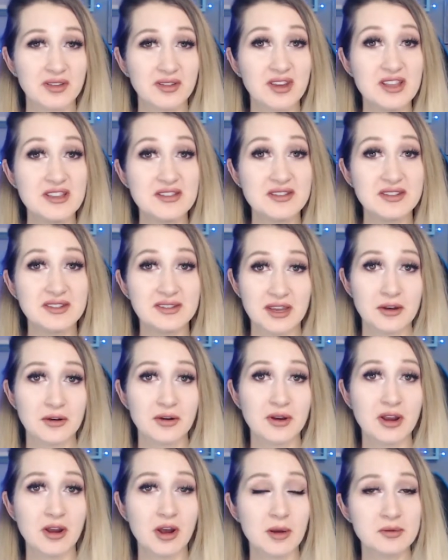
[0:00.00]

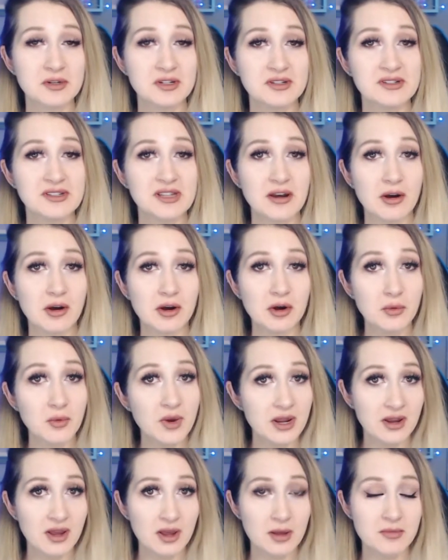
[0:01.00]
considering options that aren't
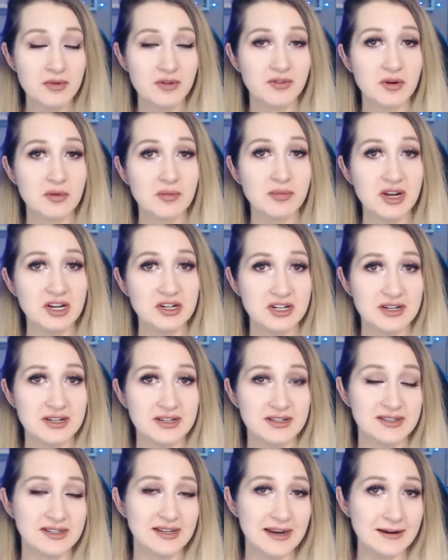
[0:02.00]
Wacom if your budget
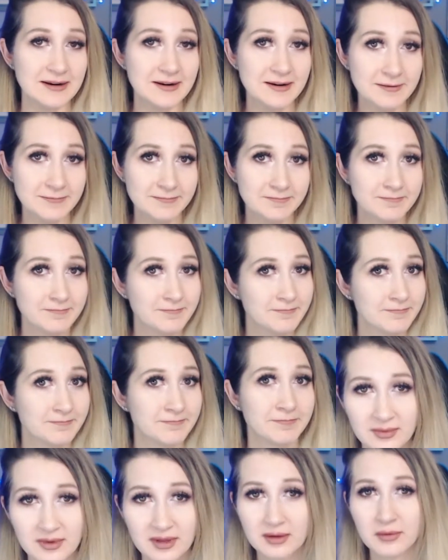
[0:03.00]
is tighter.
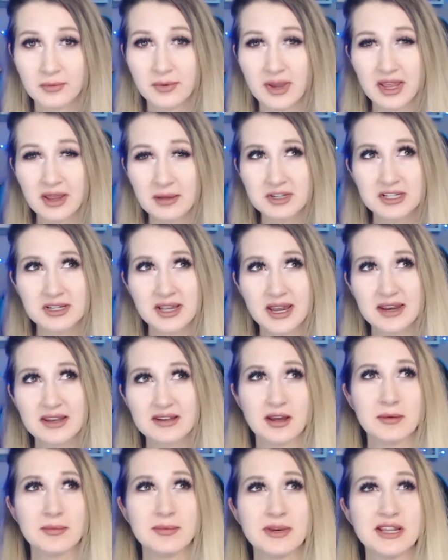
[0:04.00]
Wacom just kind of
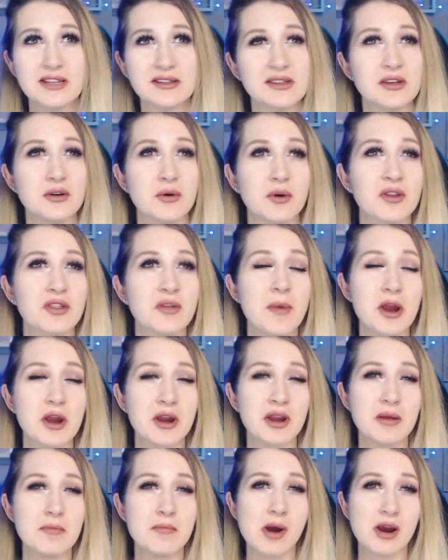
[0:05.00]
dominates the North
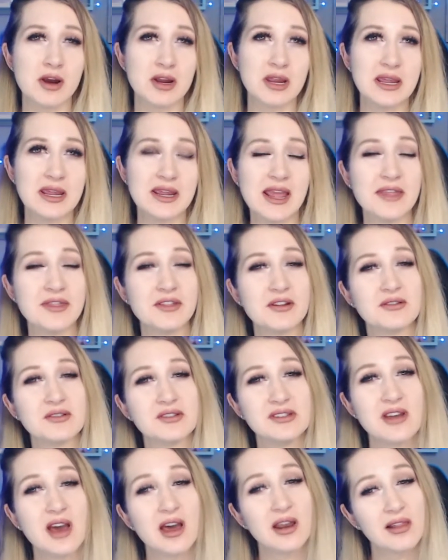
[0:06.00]
American market and there's
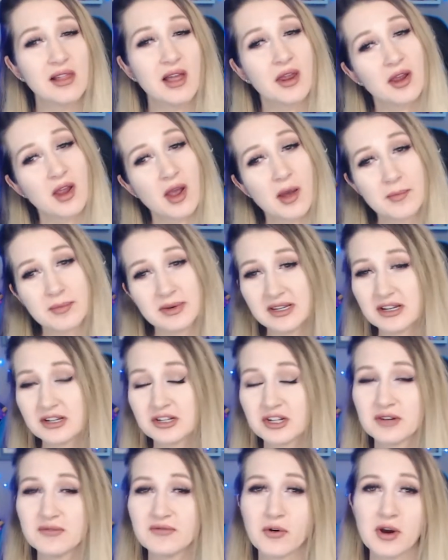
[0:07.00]
not a lot of
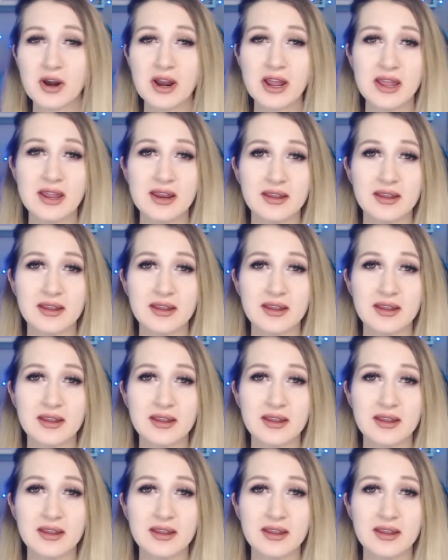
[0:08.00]
competition for it.